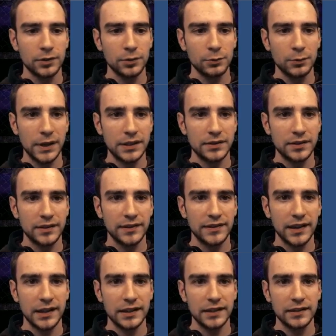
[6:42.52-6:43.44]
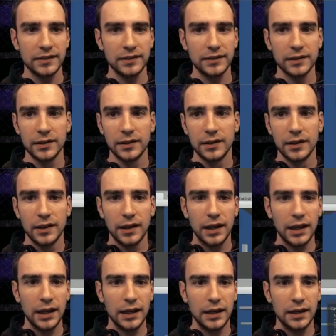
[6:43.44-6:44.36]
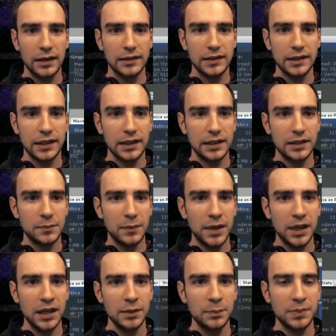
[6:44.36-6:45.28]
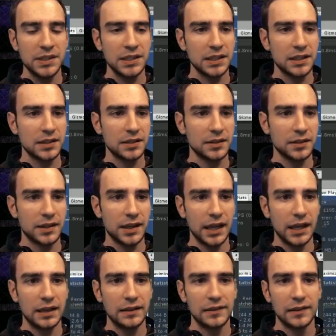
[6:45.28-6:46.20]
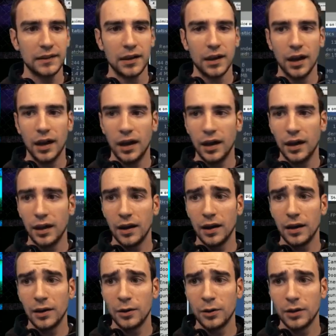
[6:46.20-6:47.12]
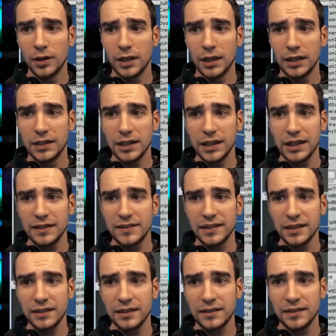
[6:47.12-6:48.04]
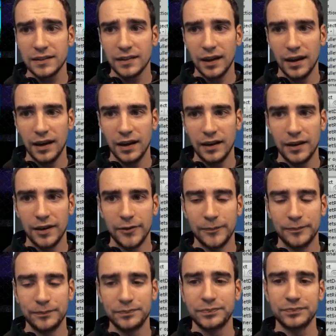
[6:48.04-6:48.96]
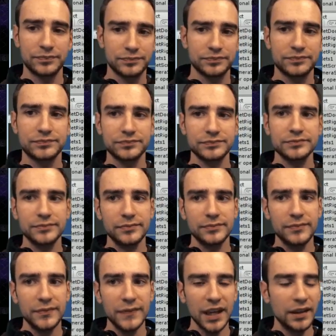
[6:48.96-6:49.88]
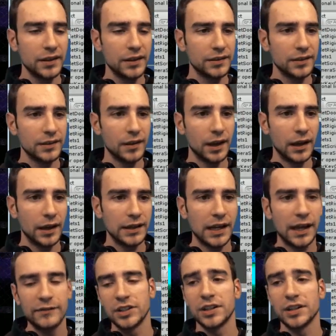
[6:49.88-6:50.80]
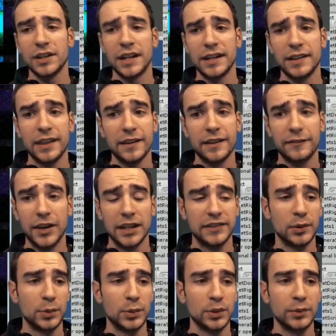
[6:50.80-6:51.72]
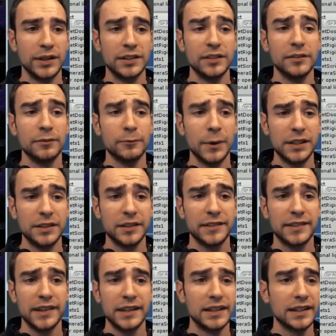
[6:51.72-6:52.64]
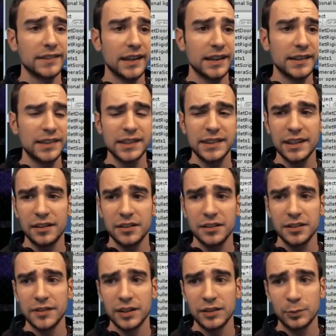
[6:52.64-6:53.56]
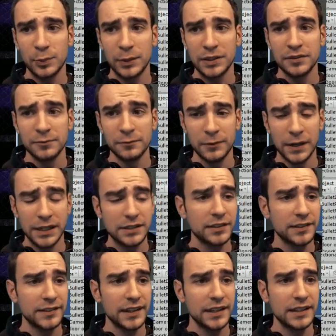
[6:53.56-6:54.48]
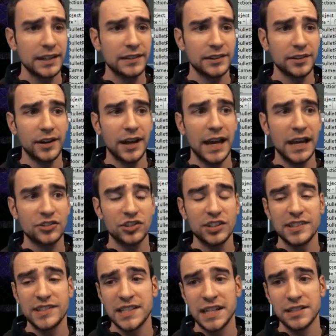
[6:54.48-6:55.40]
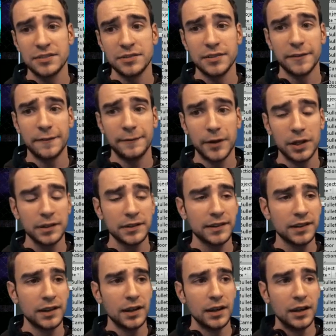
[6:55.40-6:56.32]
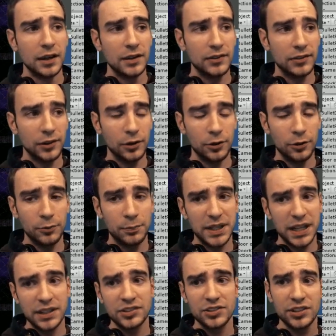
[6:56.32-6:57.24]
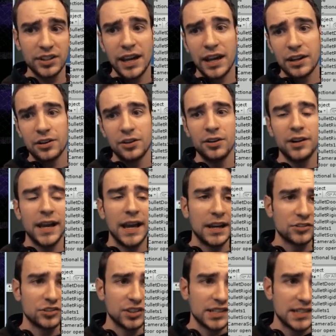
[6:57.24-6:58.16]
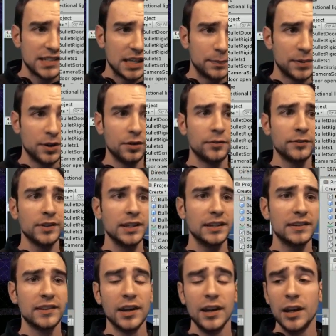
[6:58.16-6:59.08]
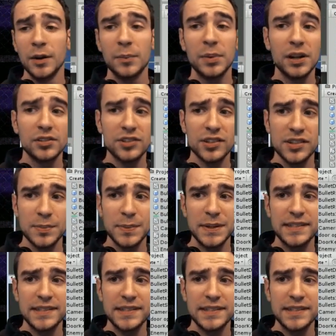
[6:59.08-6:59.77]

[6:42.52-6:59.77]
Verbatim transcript: to render settings. And in my particular case, uh, it isn't um, I haven't done anything fancy with the render, render settings. I think that all of these red, render settings are actually set to default, so potentially I could actually skip over this, but just to be